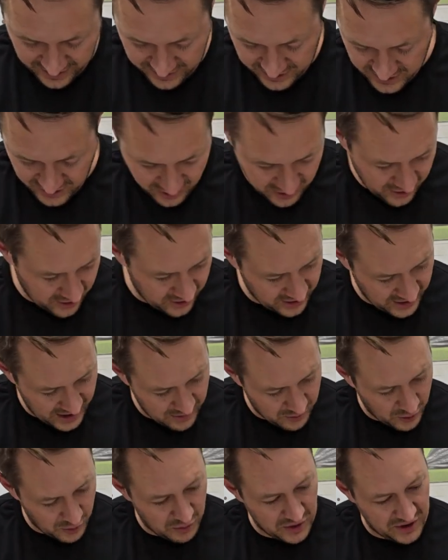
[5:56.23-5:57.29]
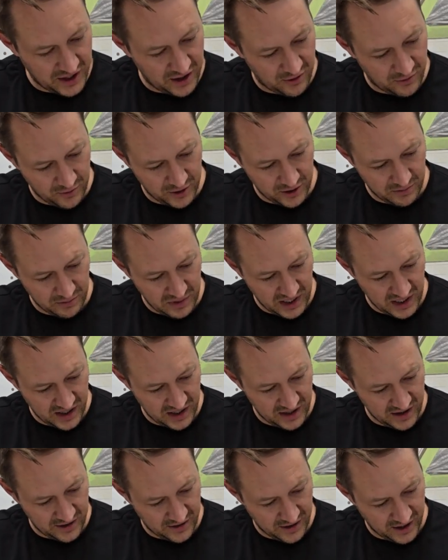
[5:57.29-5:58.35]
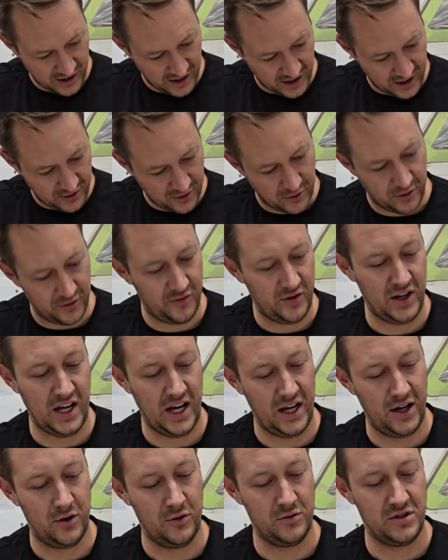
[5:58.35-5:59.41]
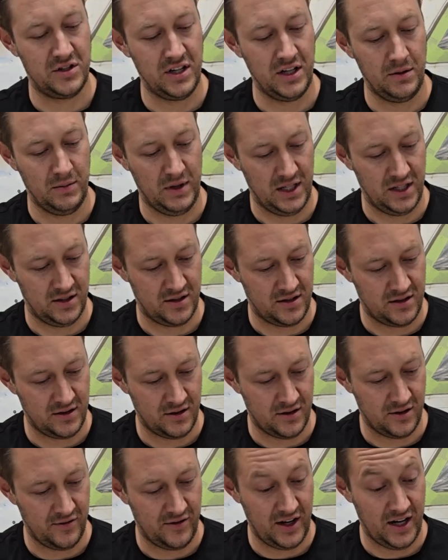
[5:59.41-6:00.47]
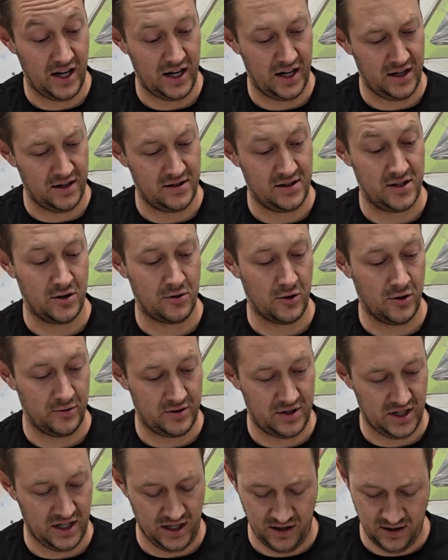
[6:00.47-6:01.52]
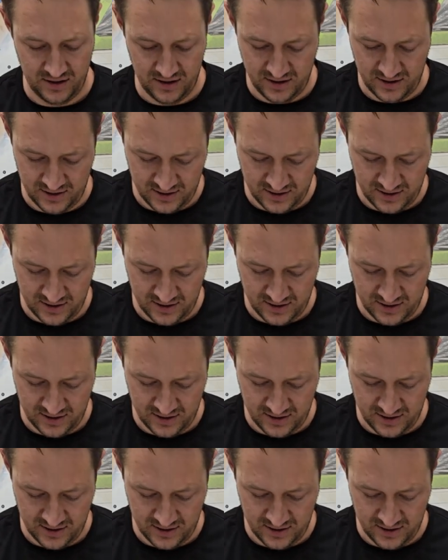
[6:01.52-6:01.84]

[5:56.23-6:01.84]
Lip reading: Yeah, these are all labeled, but they don't really mean anything. I don't know what VAOC means, or VA0C.